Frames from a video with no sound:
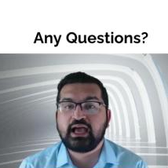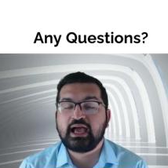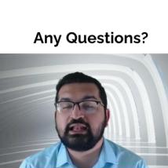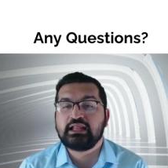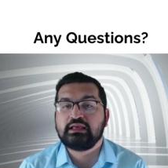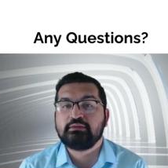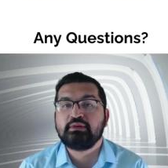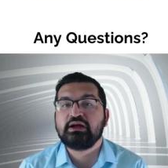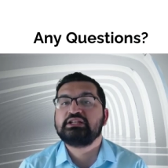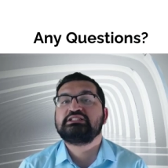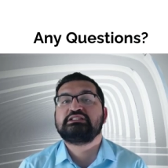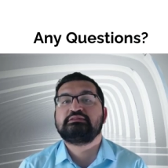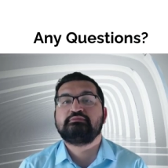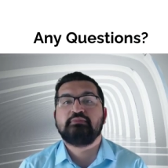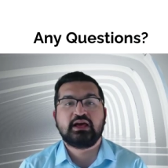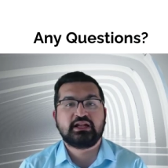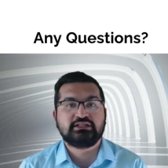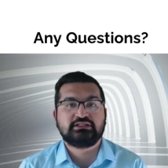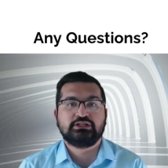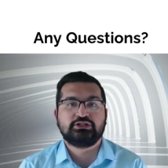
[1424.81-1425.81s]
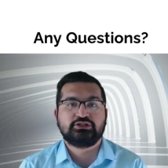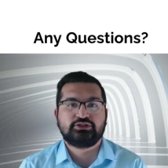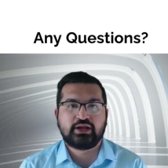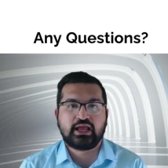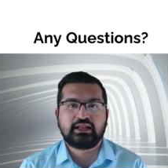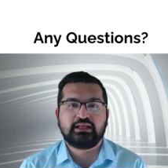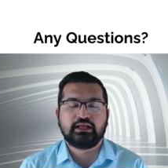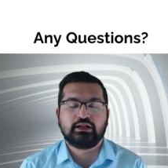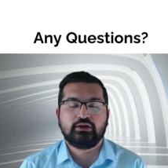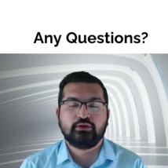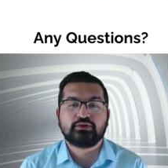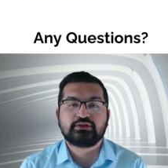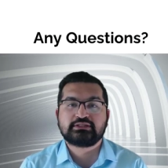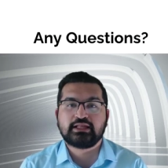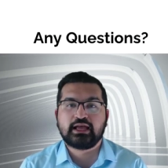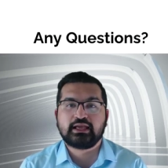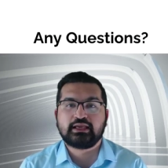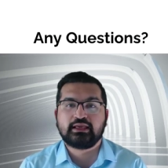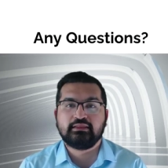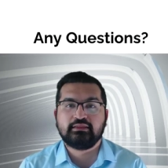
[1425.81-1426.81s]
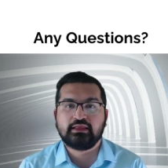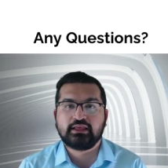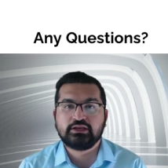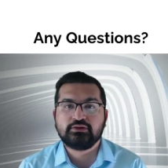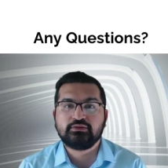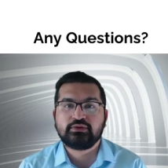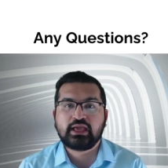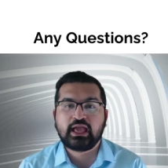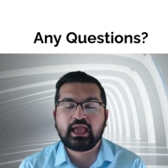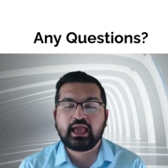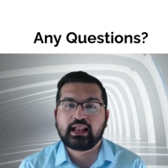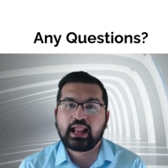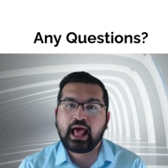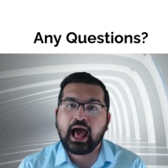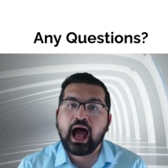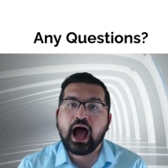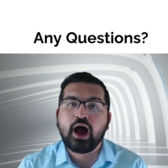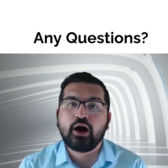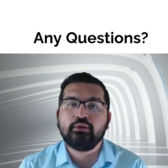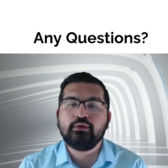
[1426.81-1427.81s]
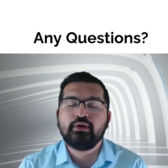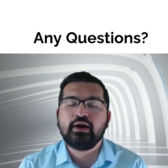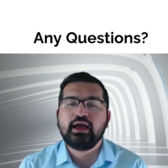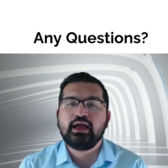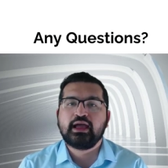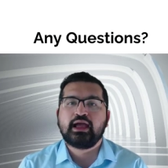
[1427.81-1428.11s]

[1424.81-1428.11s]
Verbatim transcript: an emergency medicine training looks like in the UK and how